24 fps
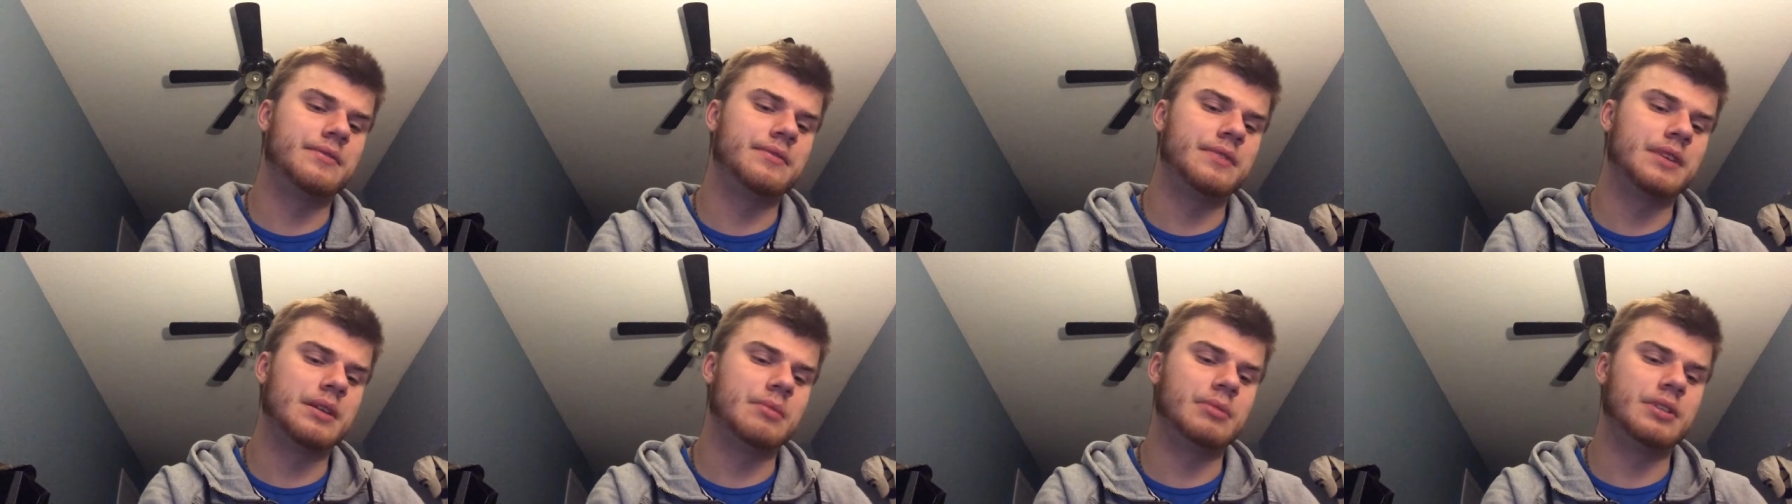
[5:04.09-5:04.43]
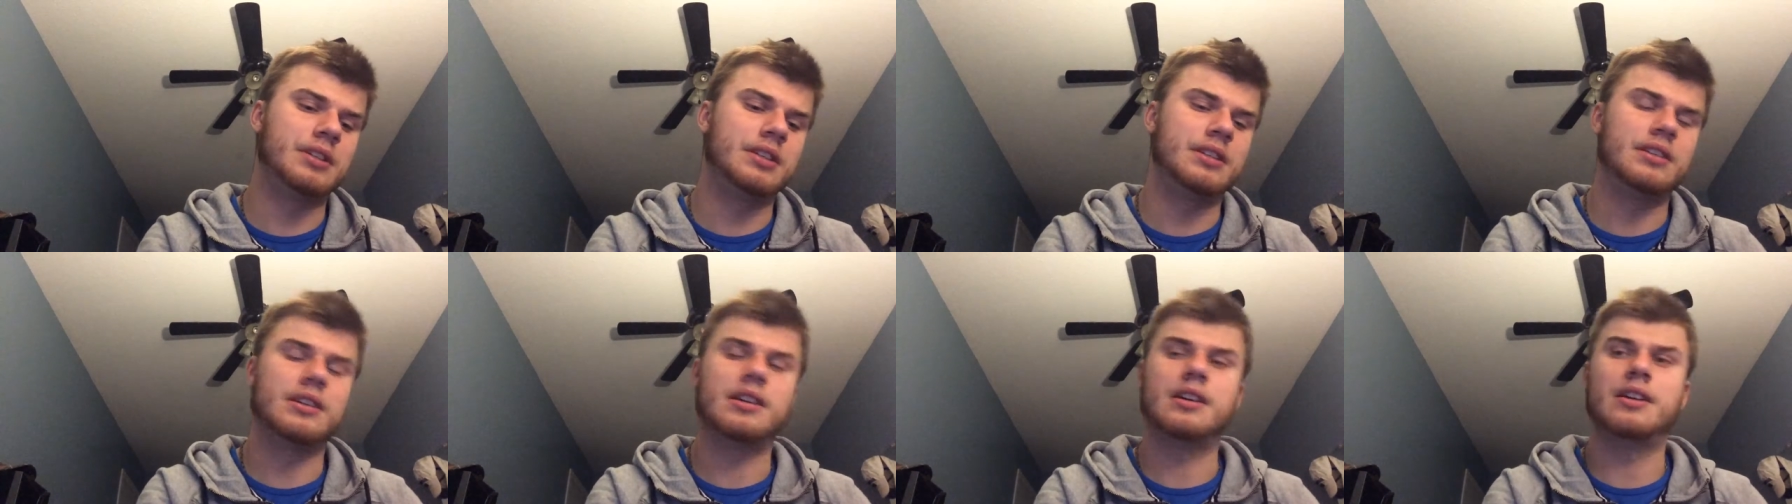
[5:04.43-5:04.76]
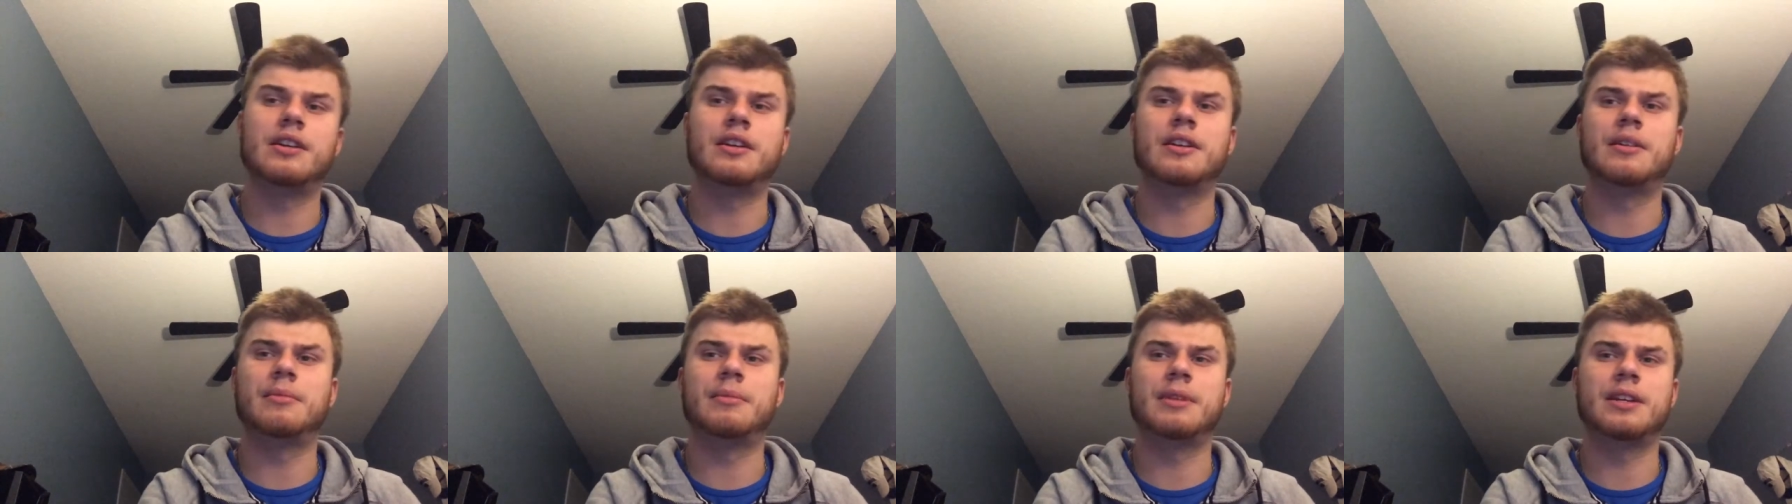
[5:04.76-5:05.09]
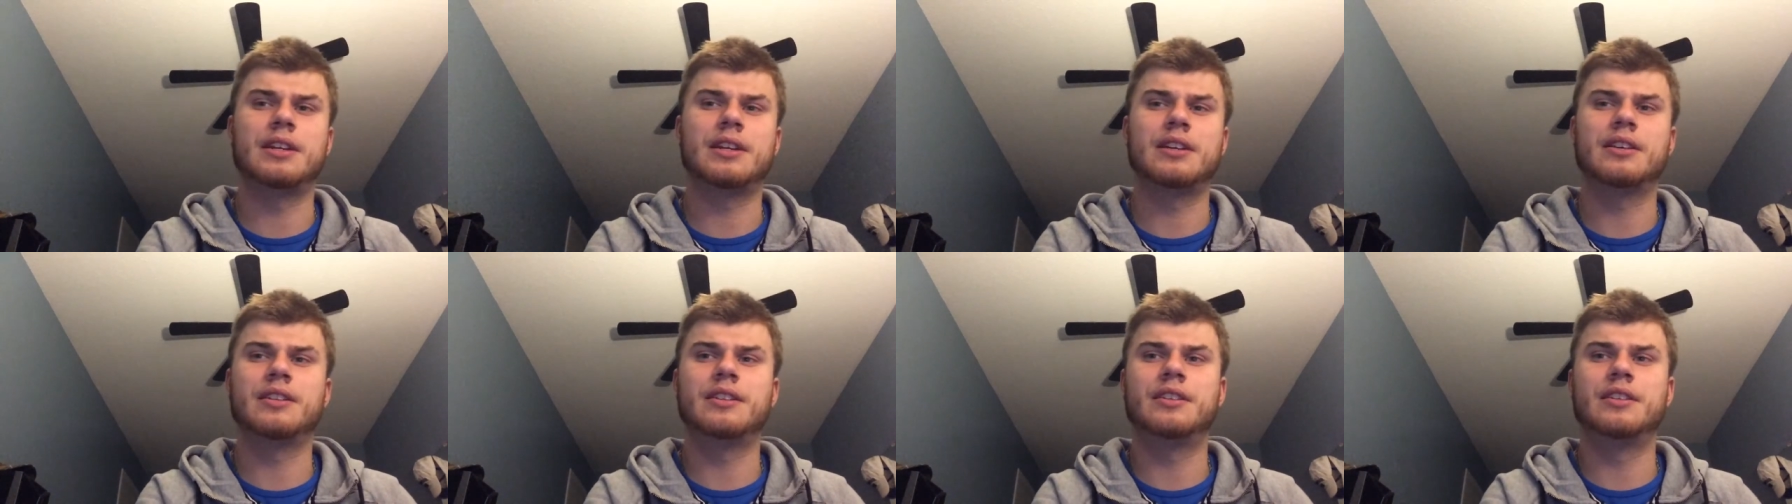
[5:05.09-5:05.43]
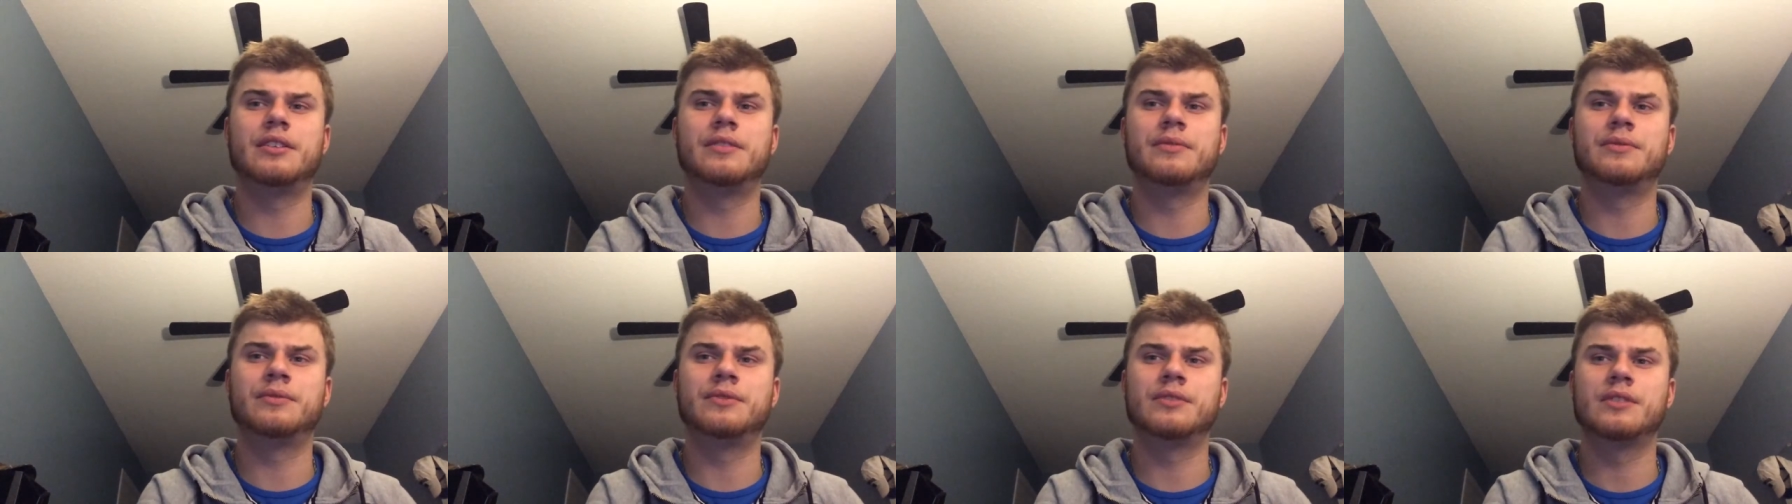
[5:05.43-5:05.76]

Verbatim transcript: family, uh, I mean other